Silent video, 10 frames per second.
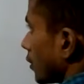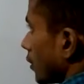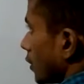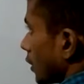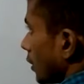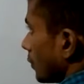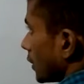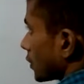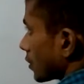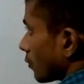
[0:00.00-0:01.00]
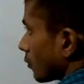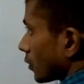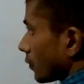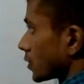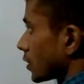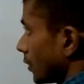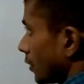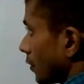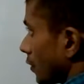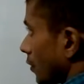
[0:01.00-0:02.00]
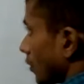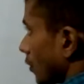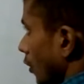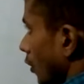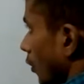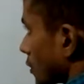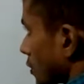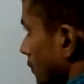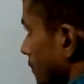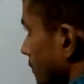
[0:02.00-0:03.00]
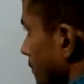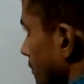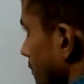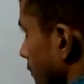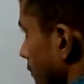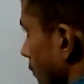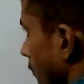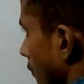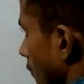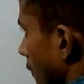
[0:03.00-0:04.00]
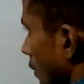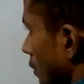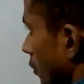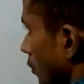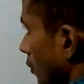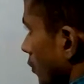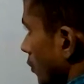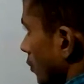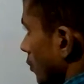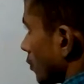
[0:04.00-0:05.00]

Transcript: Tell me nth term of the first AP, how much? Is equal to